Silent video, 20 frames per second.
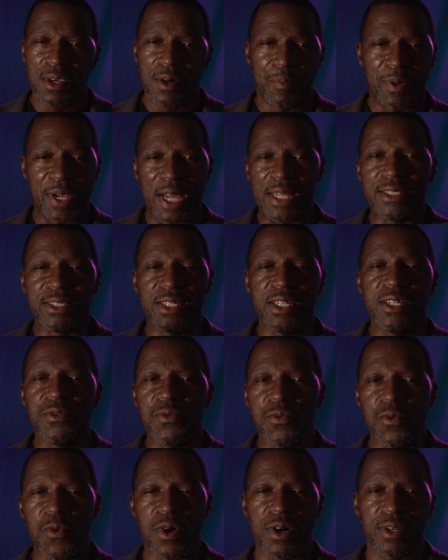But I
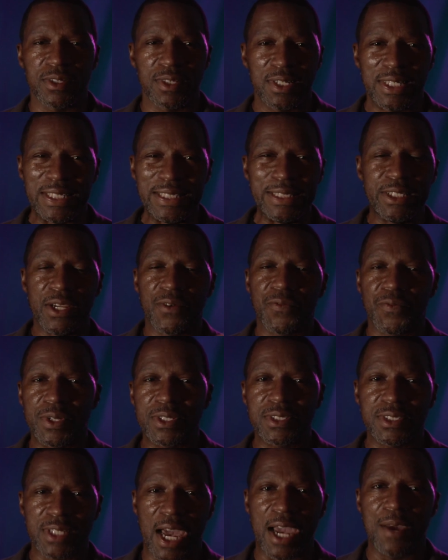didn't want
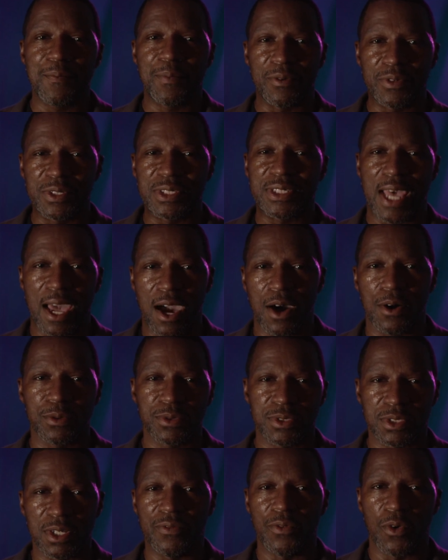different type of
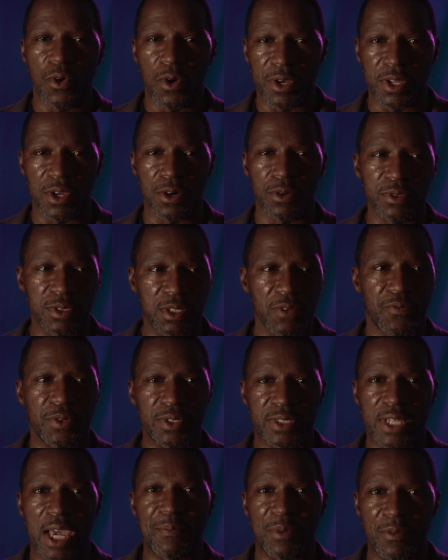sounds of audio and
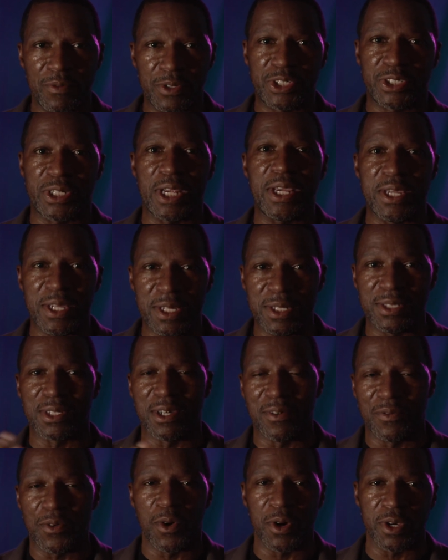different type of shades
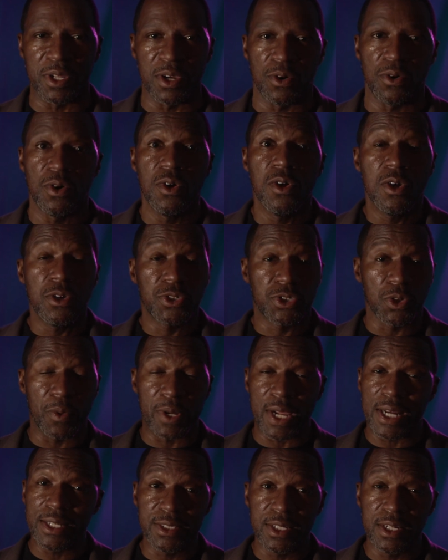of audio. So
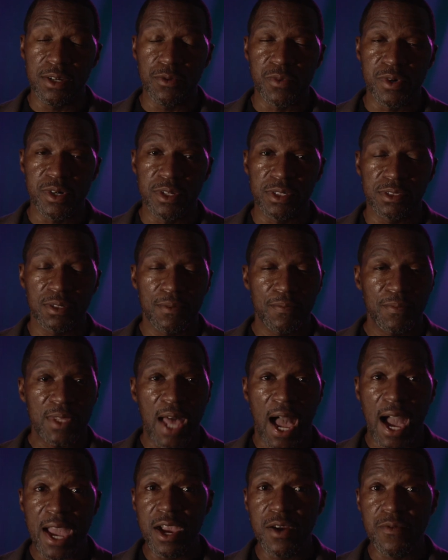what I did was
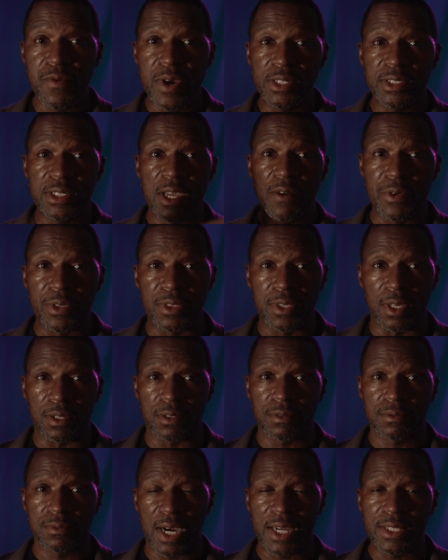I erased
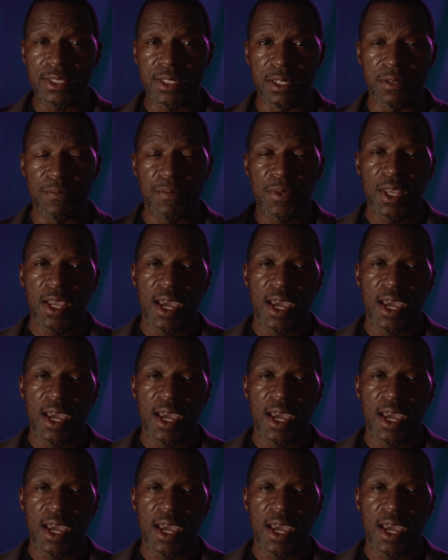everything. I did.